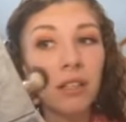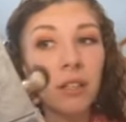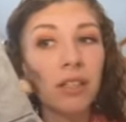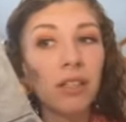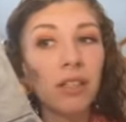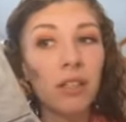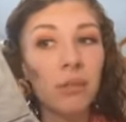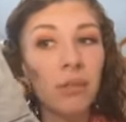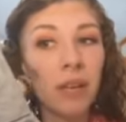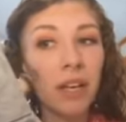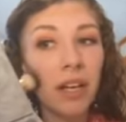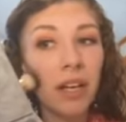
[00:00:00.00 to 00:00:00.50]

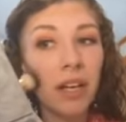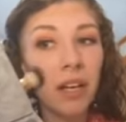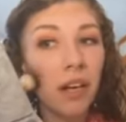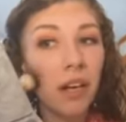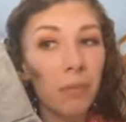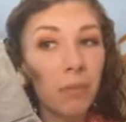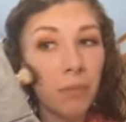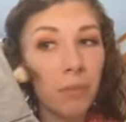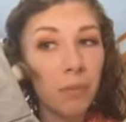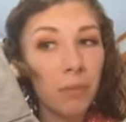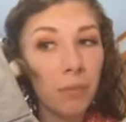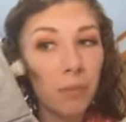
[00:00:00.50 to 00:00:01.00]
to
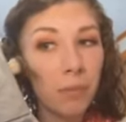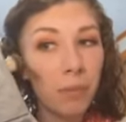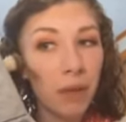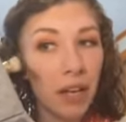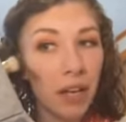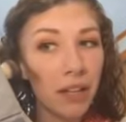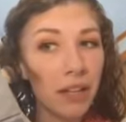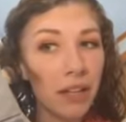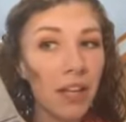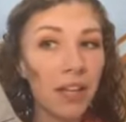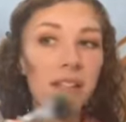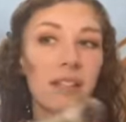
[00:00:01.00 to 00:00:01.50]
makeup,
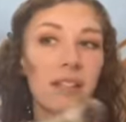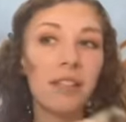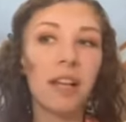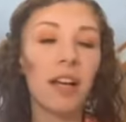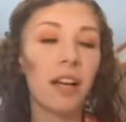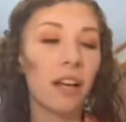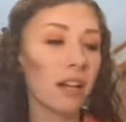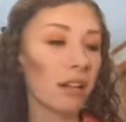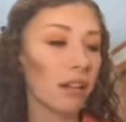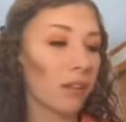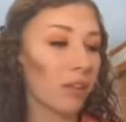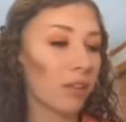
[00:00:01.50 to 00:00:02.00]
but that
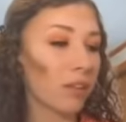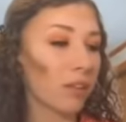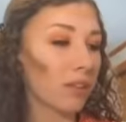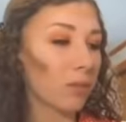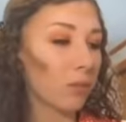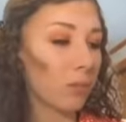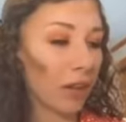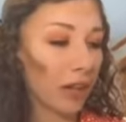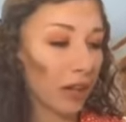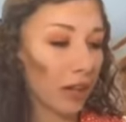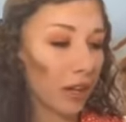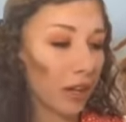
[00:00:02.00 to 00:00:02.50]
side
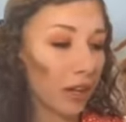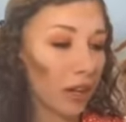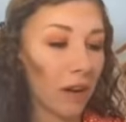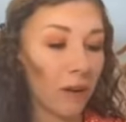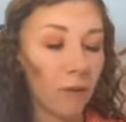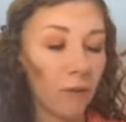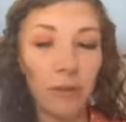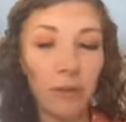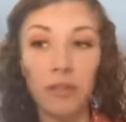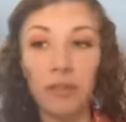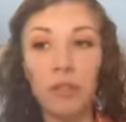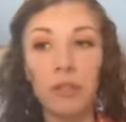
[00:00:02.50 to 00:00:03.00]
looks better.
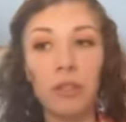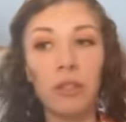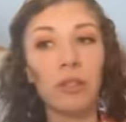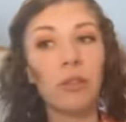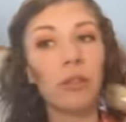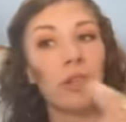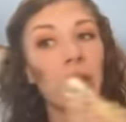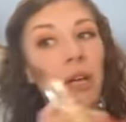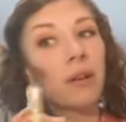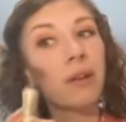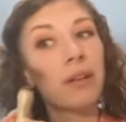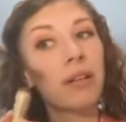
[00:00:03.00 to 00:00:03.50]
I will
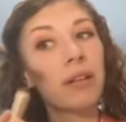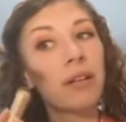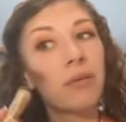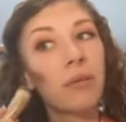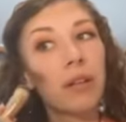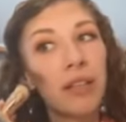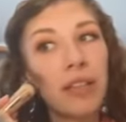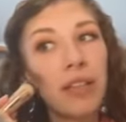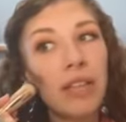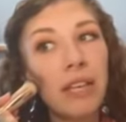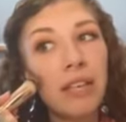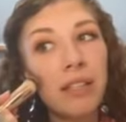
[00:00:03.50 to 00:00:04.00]
still go in
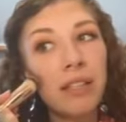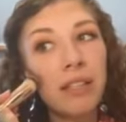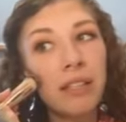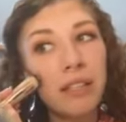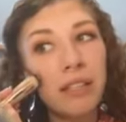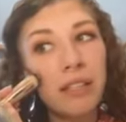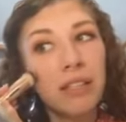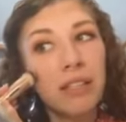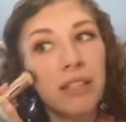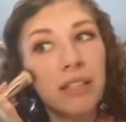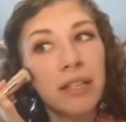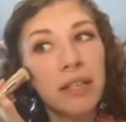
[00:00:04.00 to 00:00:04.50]
with
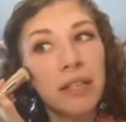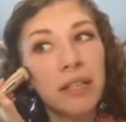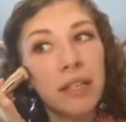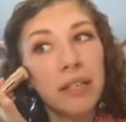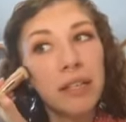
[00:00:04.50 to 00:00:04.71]
this